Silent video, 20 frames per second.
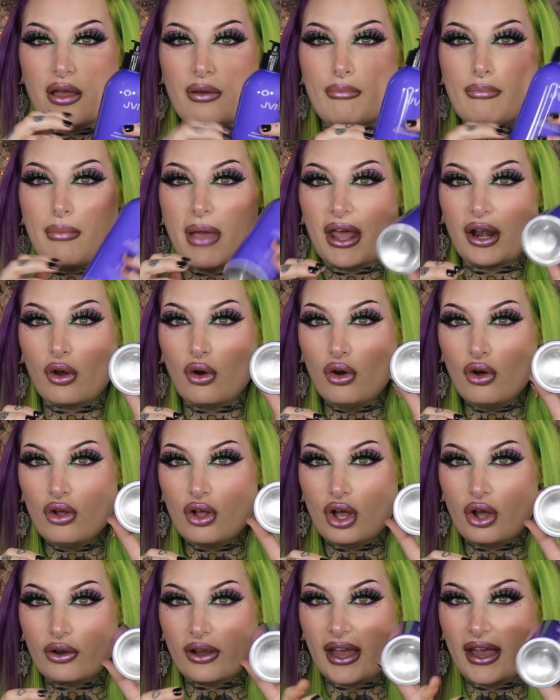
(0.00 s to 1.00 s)

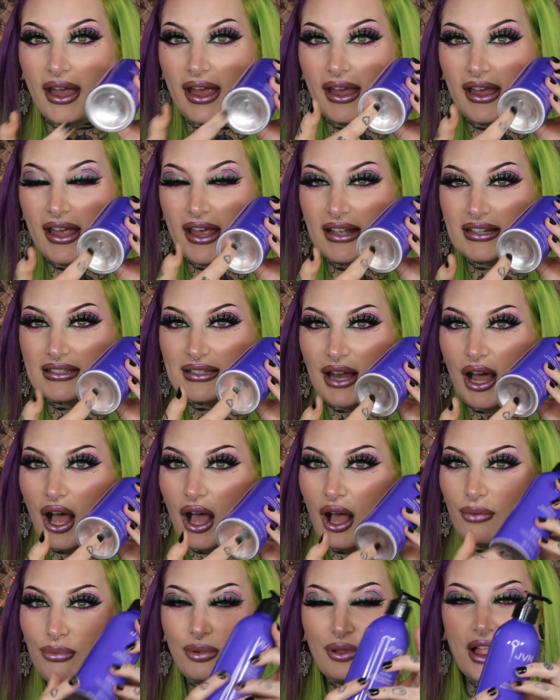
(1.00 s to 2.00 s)
metal, okay? It's not
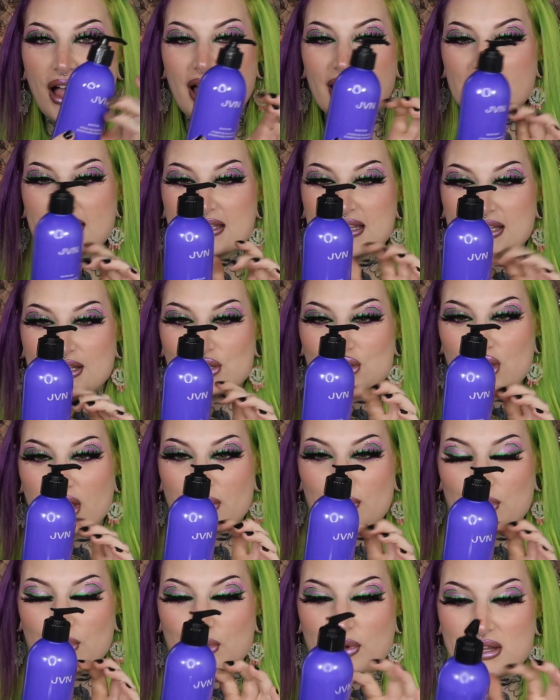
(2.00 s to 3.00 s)
a plastic
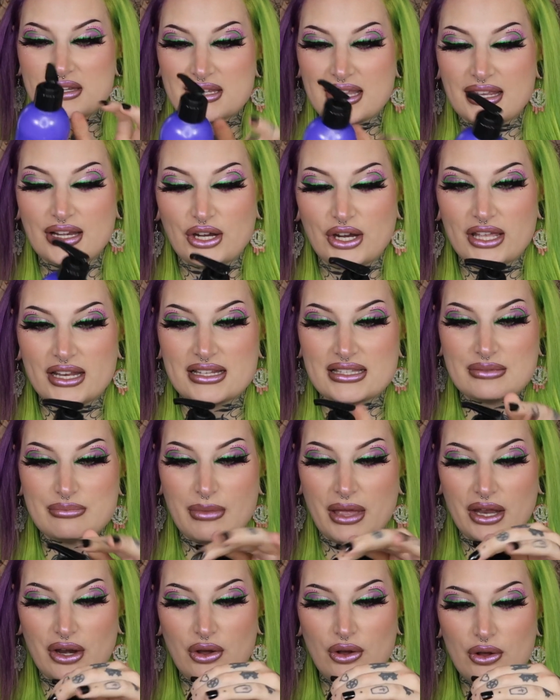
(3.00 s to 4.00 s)
shampoo container, it is
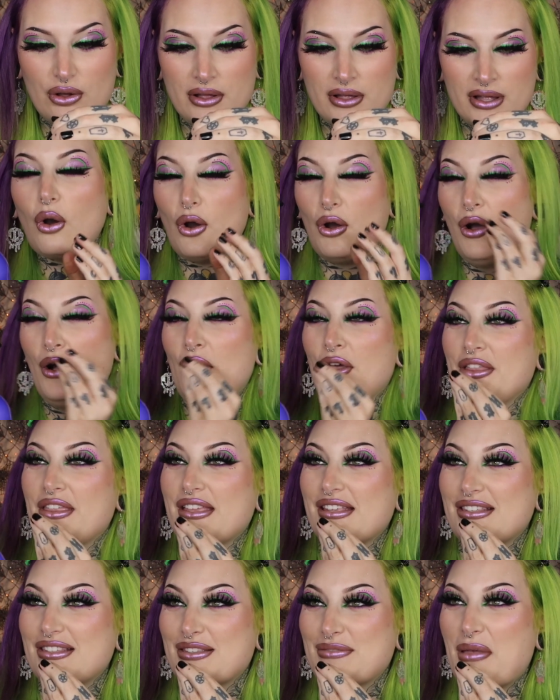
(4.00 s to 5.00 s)
metal. Oh,
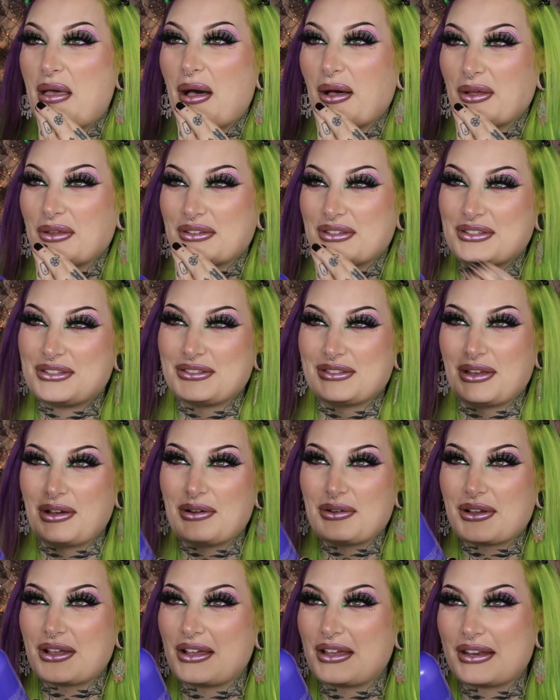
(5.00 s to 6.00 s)
this smells
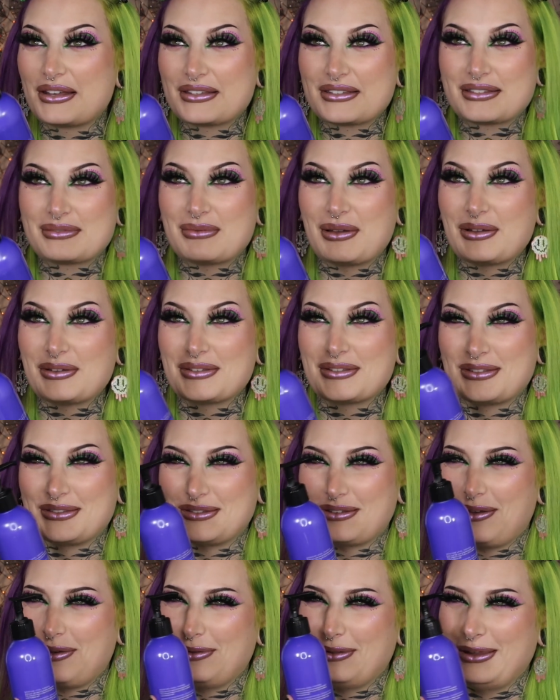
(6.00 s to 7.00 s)
so good. It smells
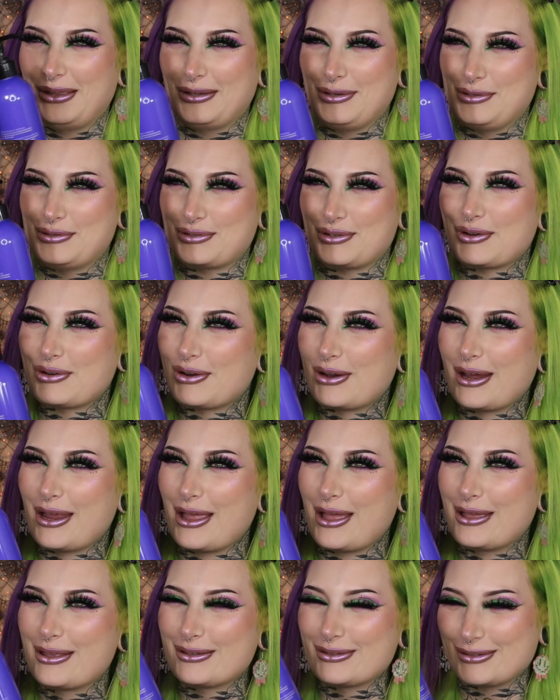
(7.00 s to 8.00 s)
so
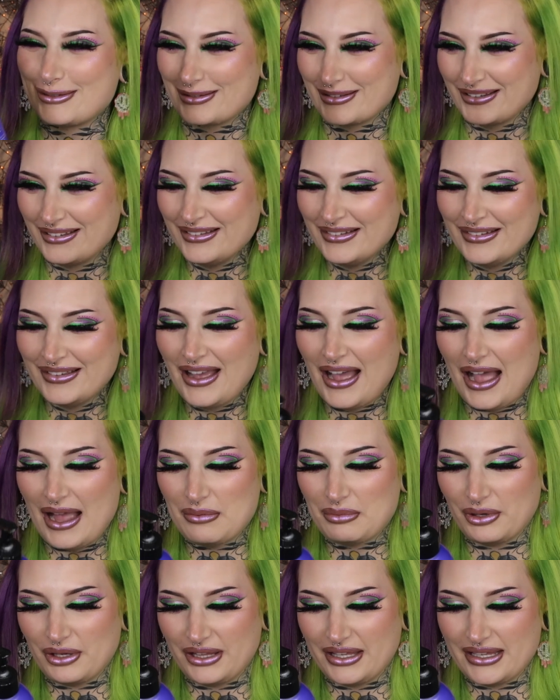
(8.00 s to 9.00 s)
luxurious.
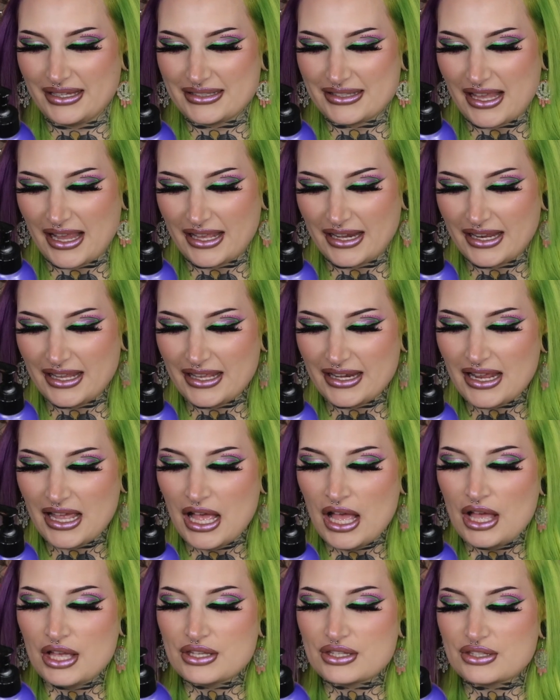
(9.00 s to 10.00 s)
I'm really excited.
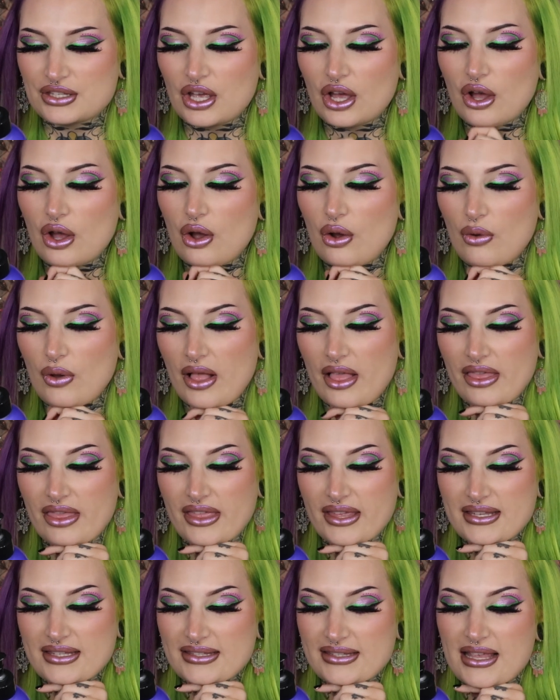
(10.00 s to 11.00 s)
So
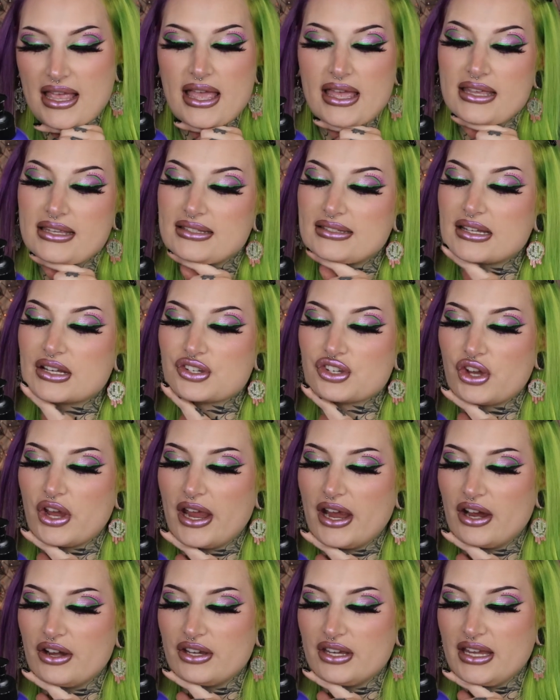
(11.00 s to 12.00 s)
this says, does your
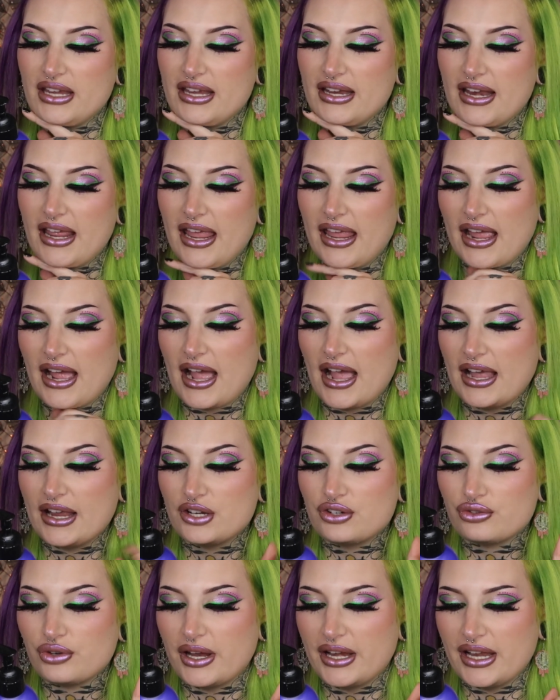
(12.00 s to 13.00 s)
hair need a
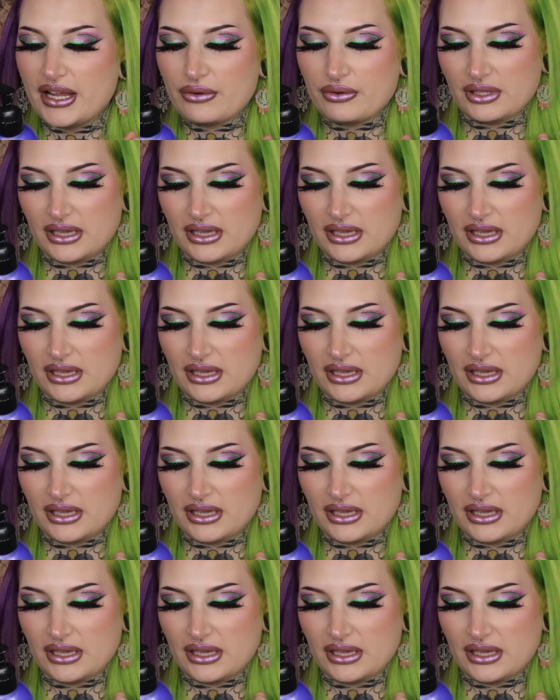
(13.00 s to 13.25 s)
hydrating